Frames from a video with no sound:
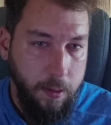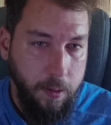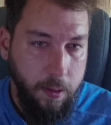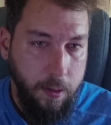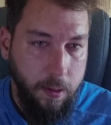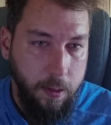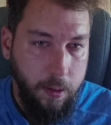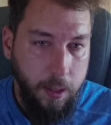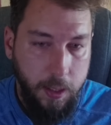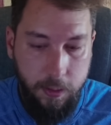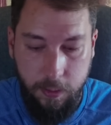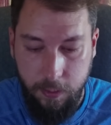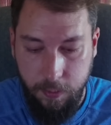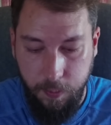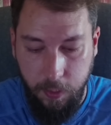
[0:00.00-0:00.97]

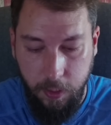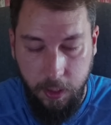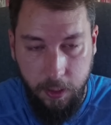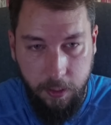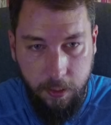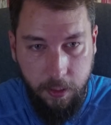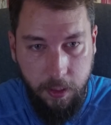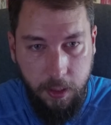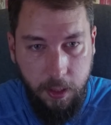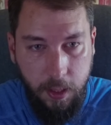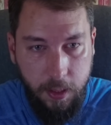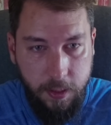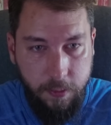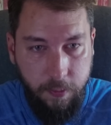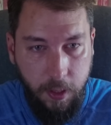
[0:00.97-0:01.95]
Let's print E
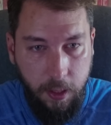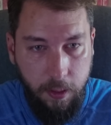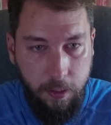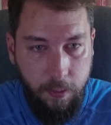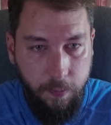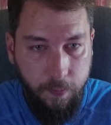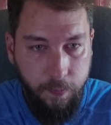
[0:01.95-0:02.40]
as well.